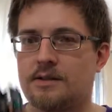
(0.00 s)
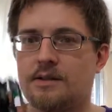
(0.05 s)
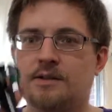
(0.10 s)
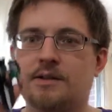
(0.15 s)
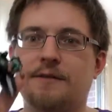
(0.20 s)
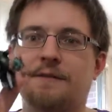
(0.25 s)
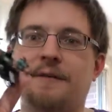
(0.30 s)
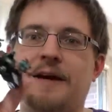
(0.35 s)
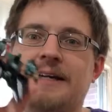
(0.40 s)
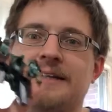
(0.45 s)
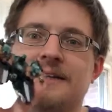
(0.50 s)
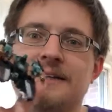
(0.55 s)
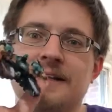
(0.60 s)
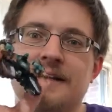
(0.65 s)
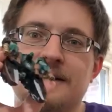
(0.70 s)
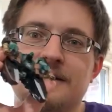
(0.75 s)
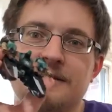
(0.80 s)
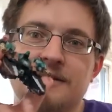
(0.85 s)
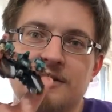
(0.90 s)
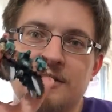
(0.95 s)
Just the fact that
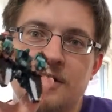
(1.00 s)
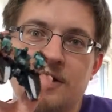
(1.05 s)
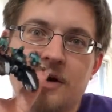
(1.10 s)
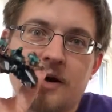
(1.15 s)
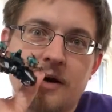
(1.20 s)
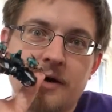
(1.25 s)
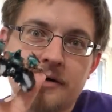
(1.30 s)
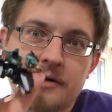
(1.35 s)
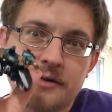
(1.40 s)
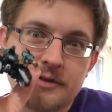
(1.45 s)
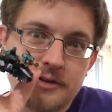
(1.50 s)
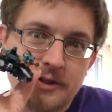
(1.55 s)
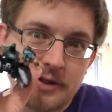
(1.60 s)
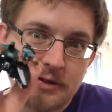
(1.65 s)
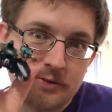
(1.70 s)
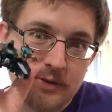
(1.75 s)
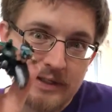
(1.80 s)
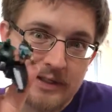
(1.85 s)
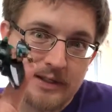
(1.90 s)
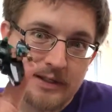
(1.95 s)
I saw
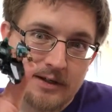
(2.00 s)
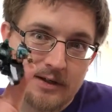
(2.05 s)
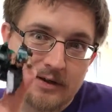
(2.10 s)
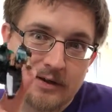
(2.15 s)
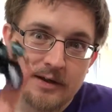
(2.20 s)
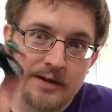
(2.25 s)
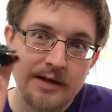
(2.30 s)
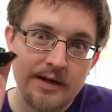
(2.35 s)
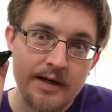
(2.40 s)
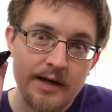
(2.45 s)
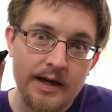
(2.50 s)
Undertow here